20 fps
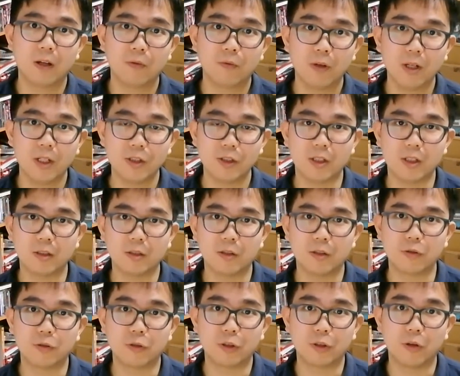question
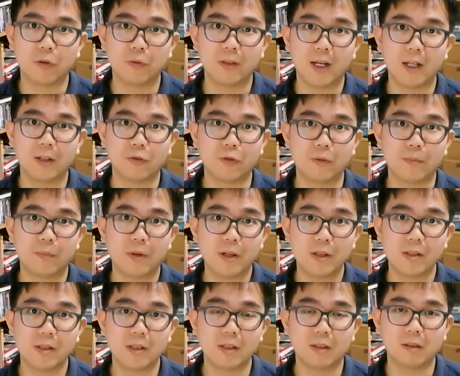to show that you're a
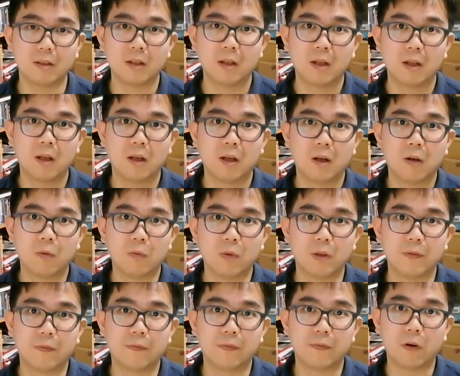person
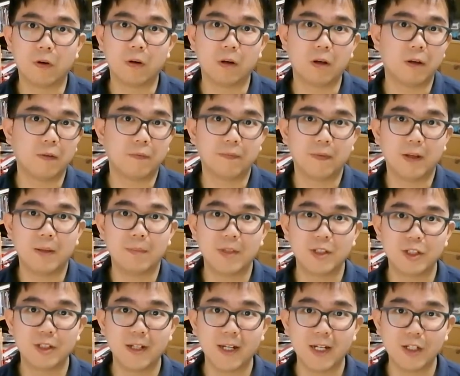with full of
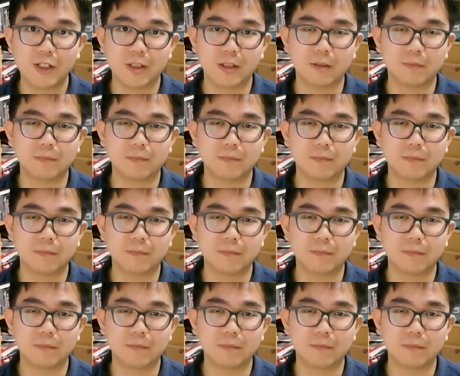imagination.